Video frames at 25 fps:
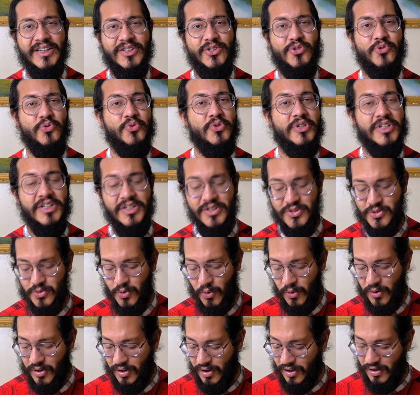Sushi is
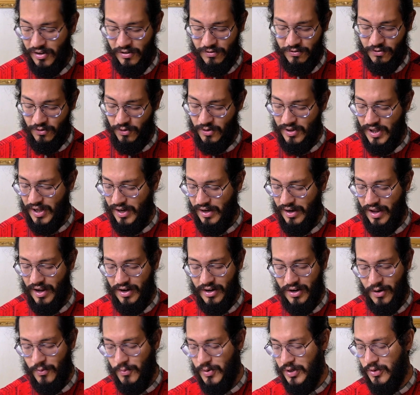so colorful and I
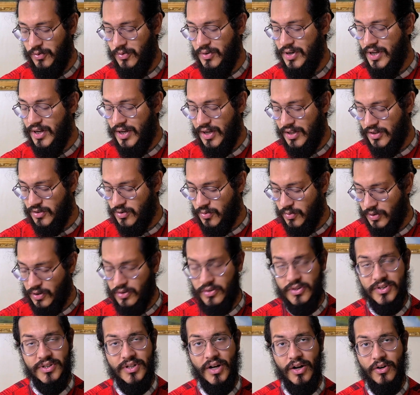can't wait to dig in. So we're going
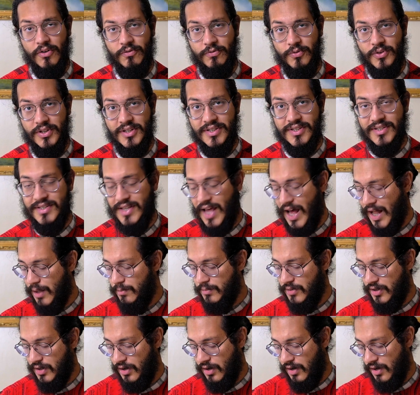to start off with the
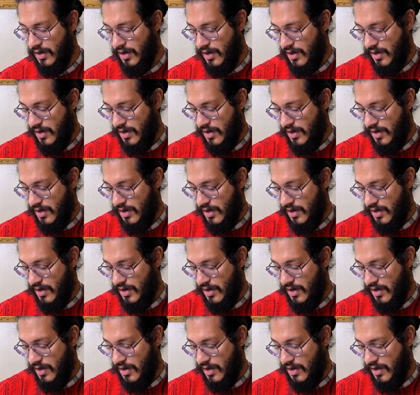salmon.